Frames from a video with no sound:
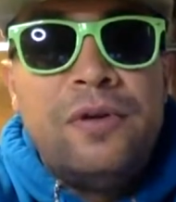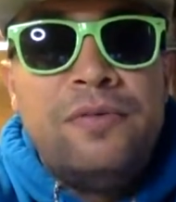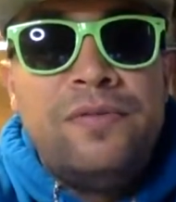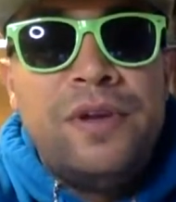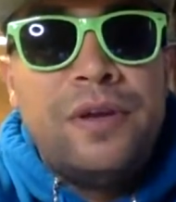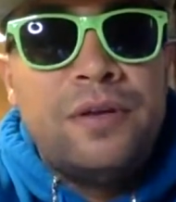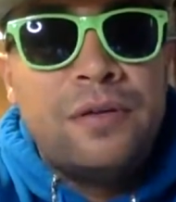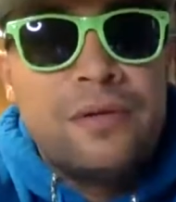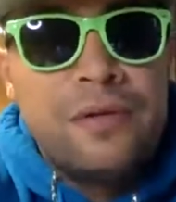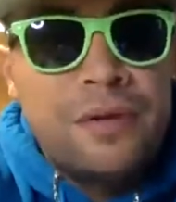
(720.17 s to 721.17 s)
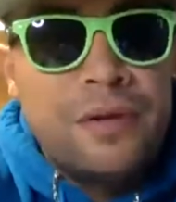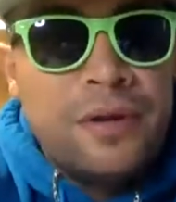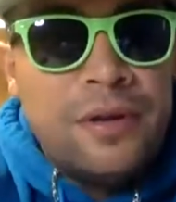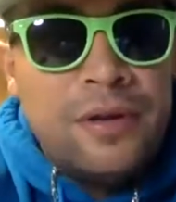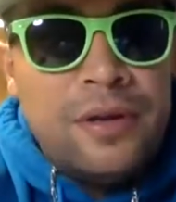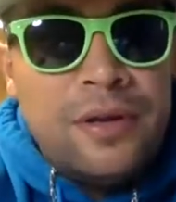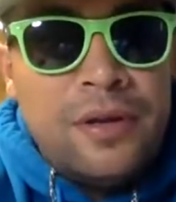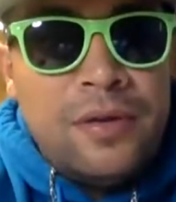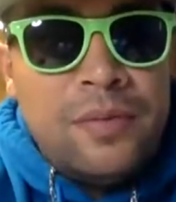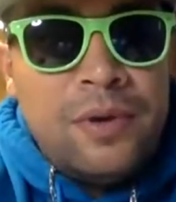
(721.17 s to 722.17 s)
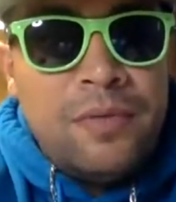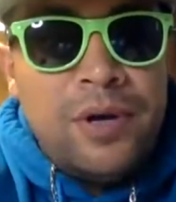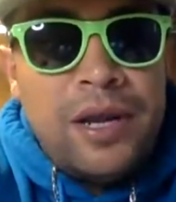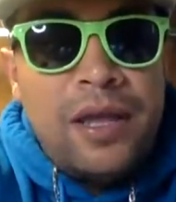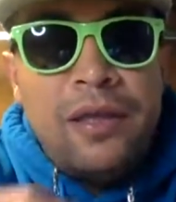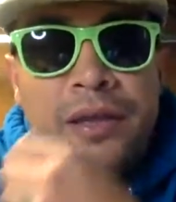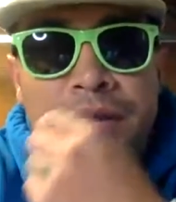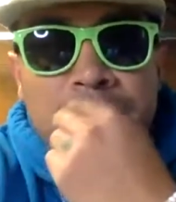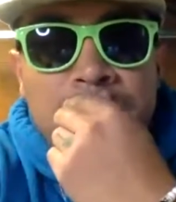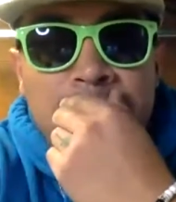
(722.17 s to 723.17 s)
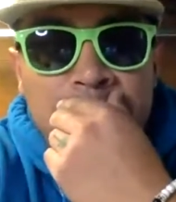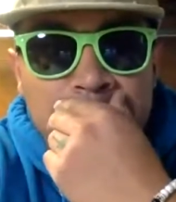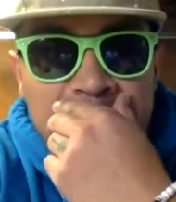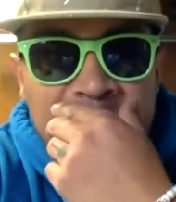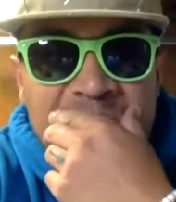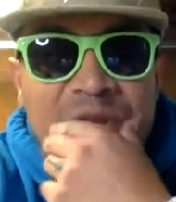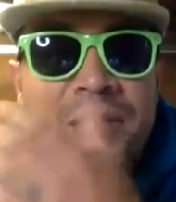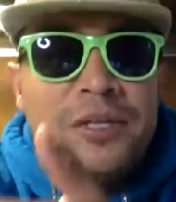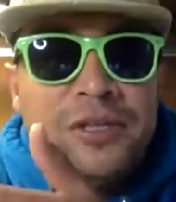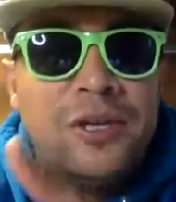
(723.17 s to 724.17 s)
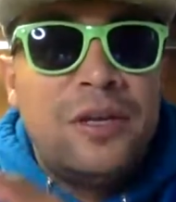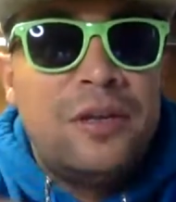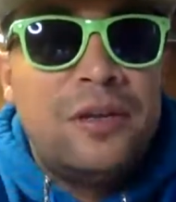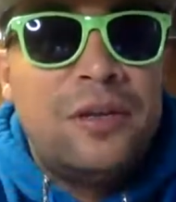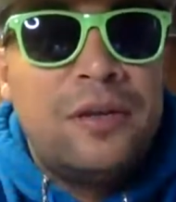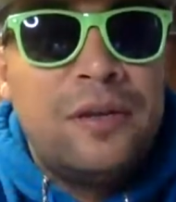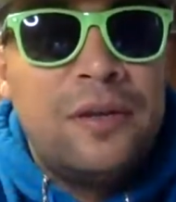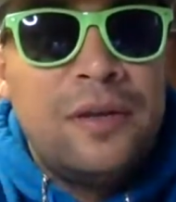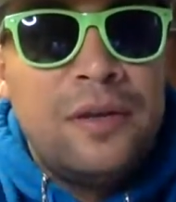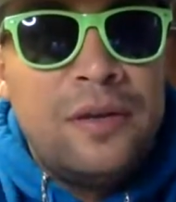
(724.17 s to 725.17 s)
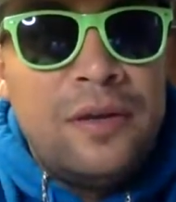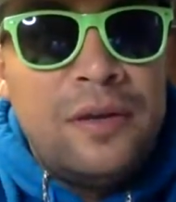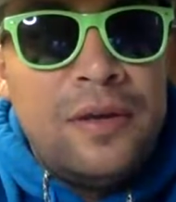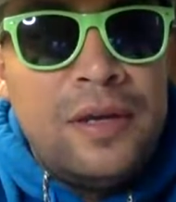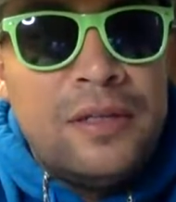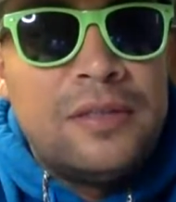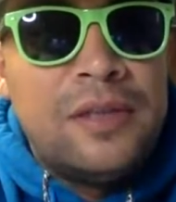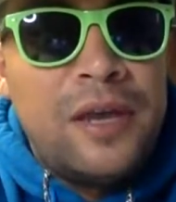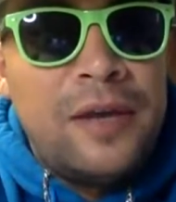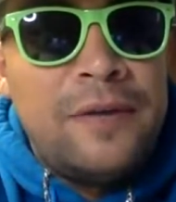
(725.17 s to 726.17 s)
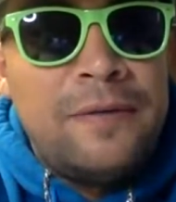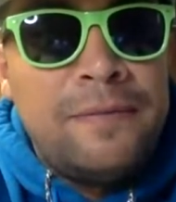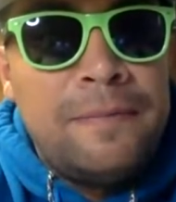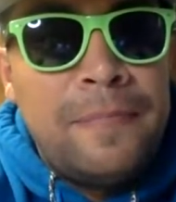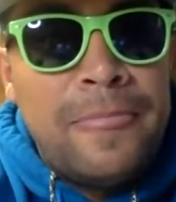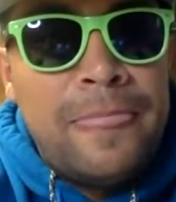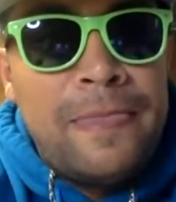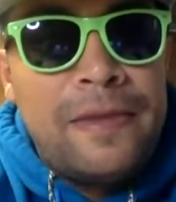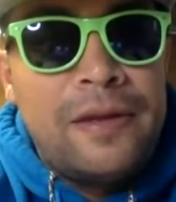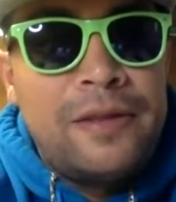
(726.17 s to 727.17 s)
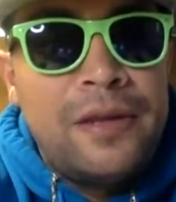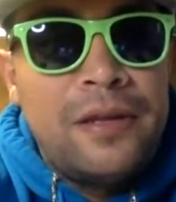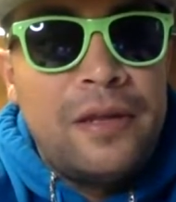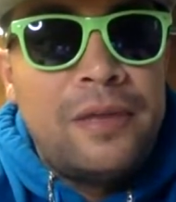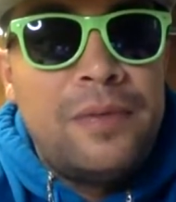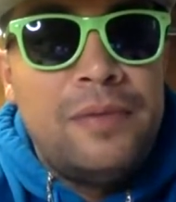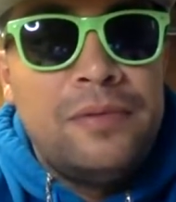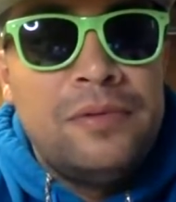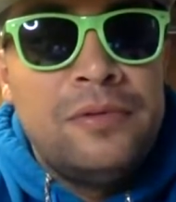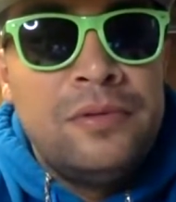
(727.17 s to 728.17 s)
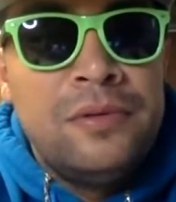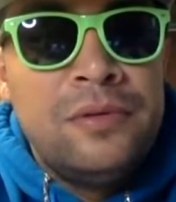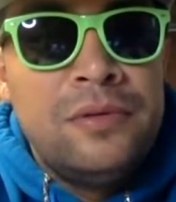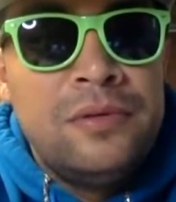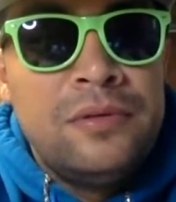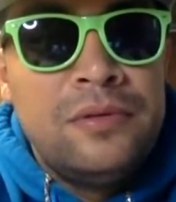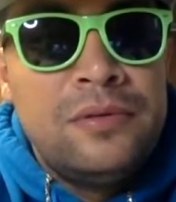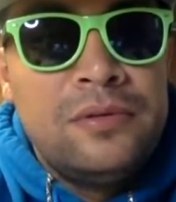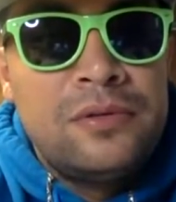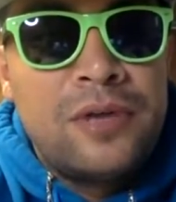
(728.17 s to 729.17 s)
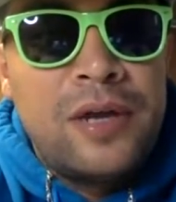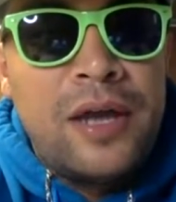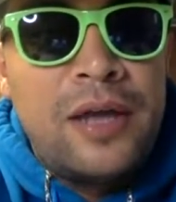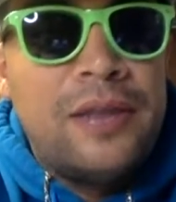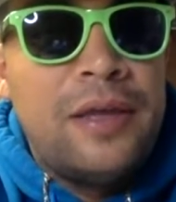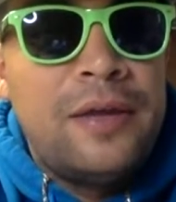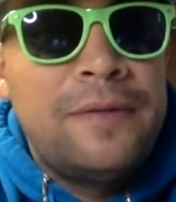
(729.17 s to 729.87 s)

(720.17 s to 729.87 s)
fear, but in reality, you feel like shit inside. And I think a lot of people try to hide that.